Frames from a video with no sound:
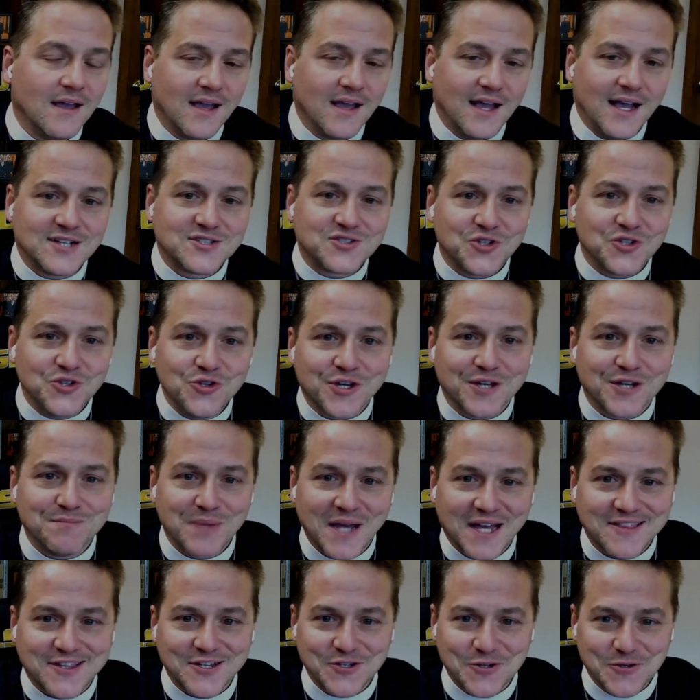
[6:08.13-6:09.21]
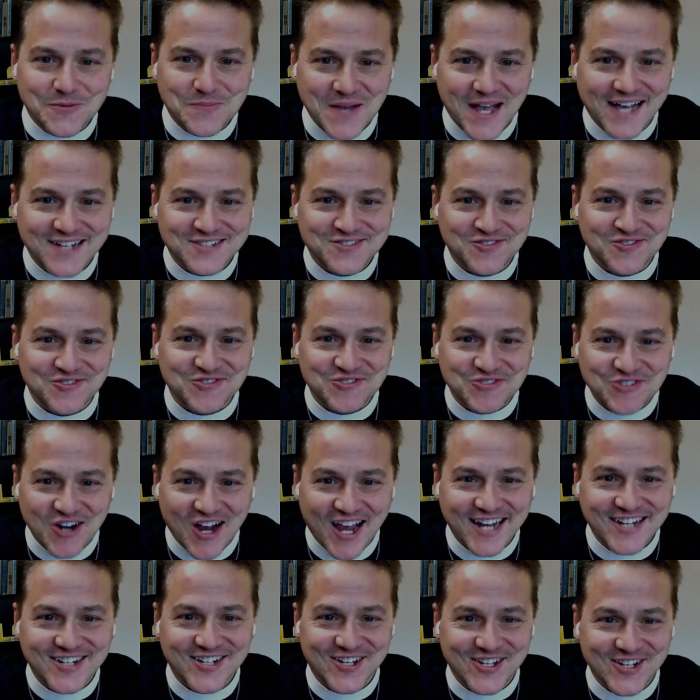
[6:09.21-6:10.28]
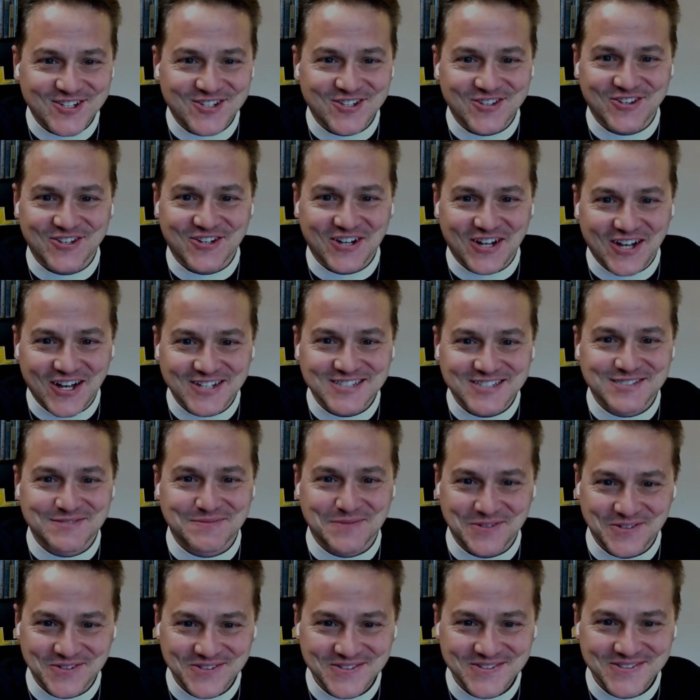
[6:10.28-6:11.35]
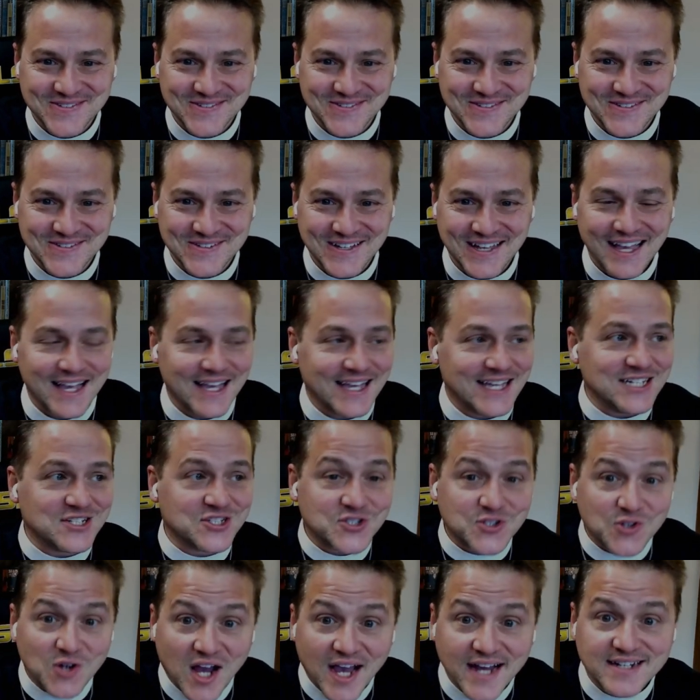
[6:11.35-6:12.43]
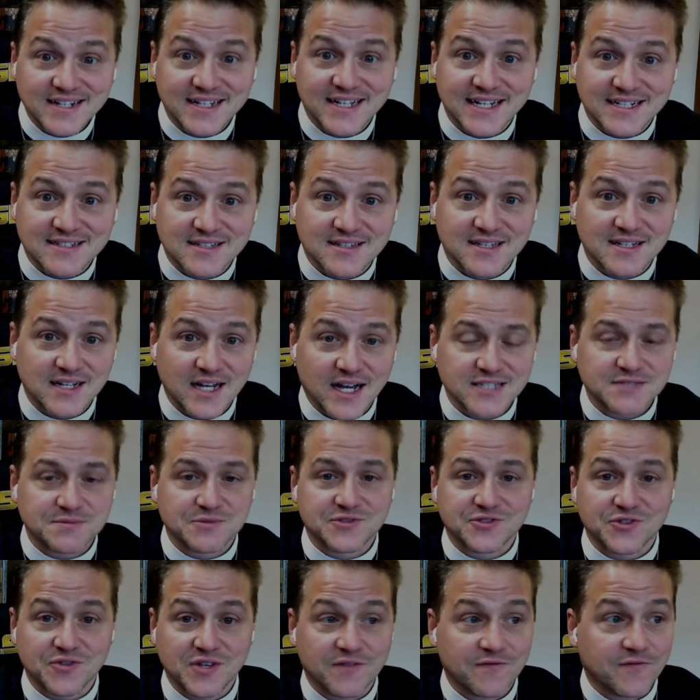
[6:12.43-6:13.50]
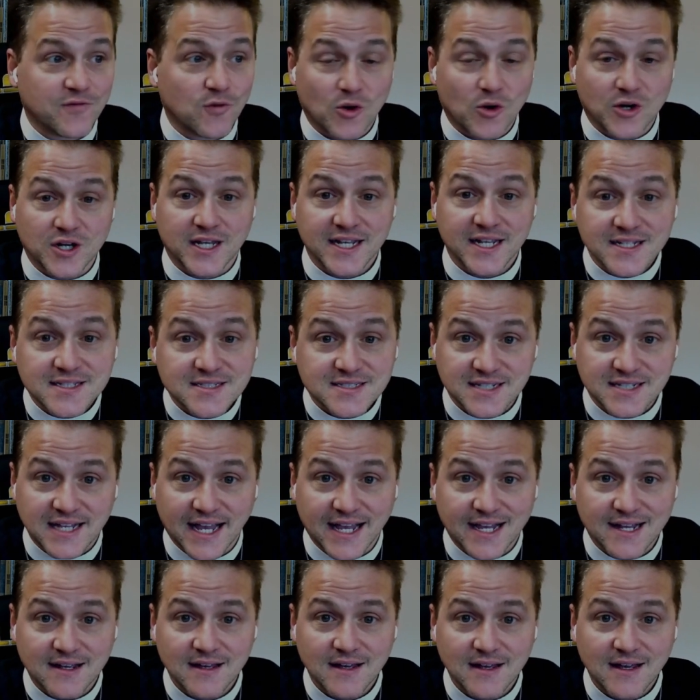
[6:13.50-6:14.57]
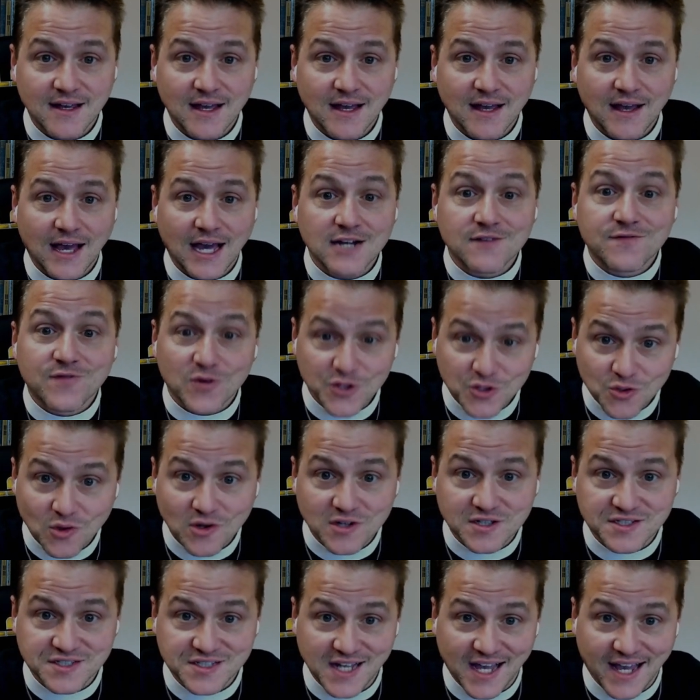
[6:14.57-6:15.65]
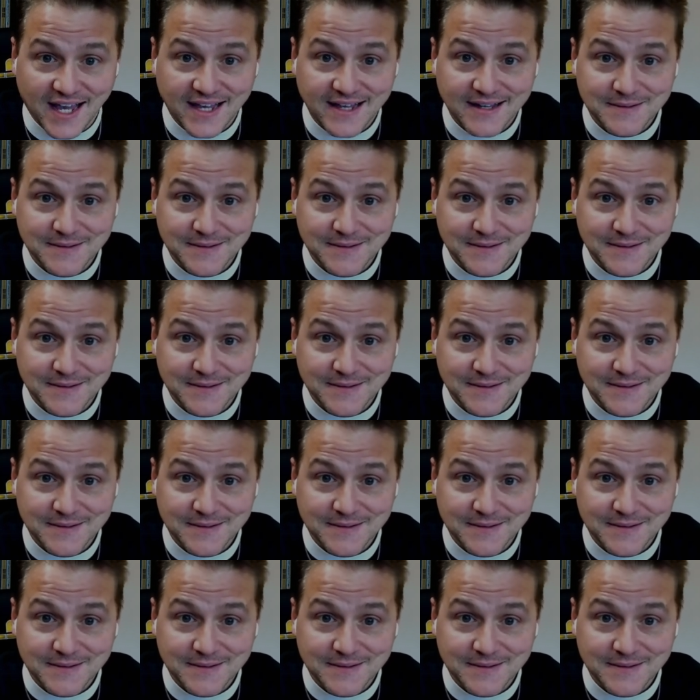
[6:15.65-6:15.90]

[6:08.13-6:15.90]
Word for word: And so you can bet that your pastor is trying to get to the gospel. He's trying to get to the gospel so that for his sake and for your sake.